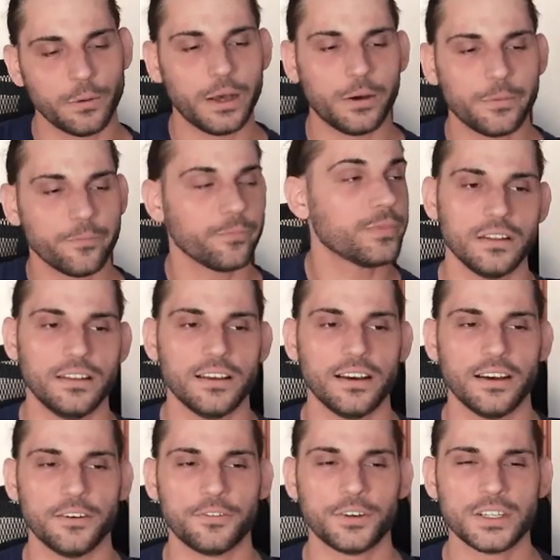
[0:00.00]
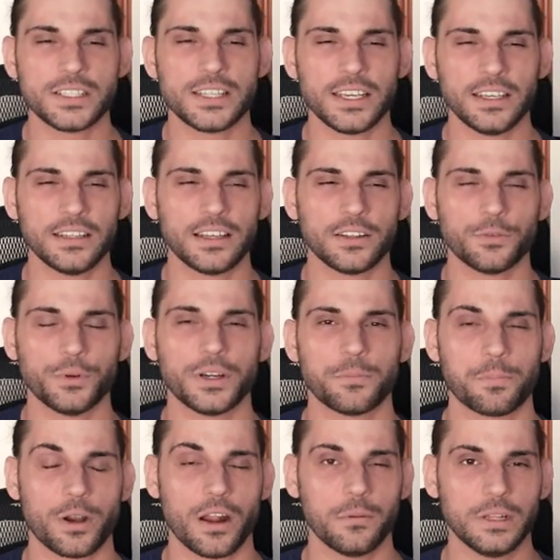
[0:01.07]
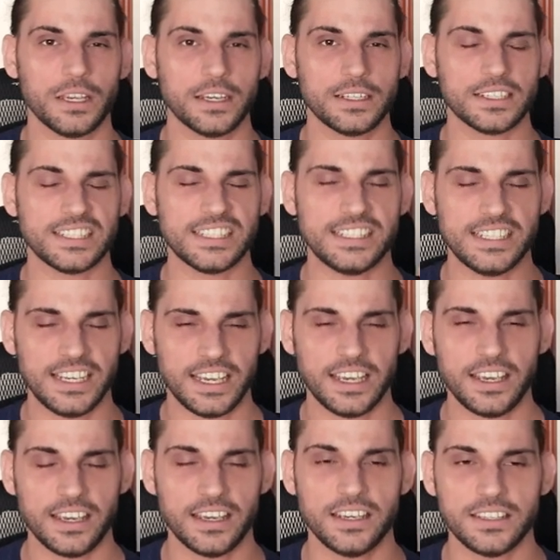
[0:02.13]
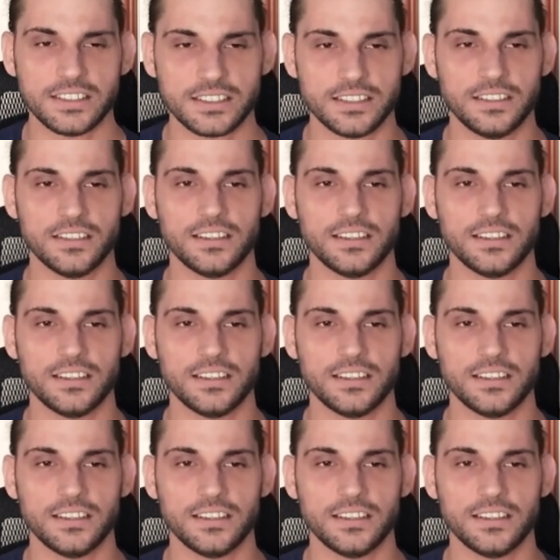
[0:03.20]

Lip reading: Well, the first thing that we're probably gonna see is